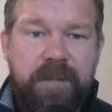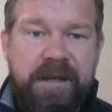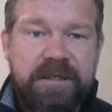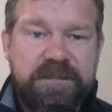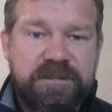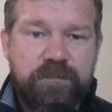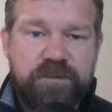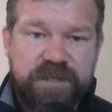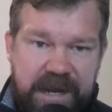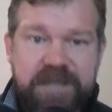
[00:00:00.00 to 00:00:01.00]
banking system
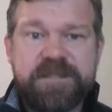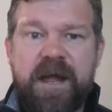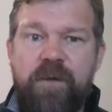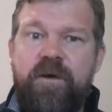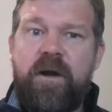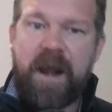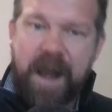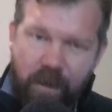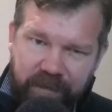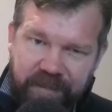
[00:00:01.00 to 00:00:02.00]
was against. Now they're
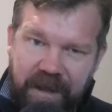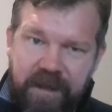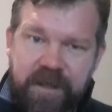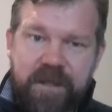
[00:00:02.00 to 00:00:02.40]
allowing that.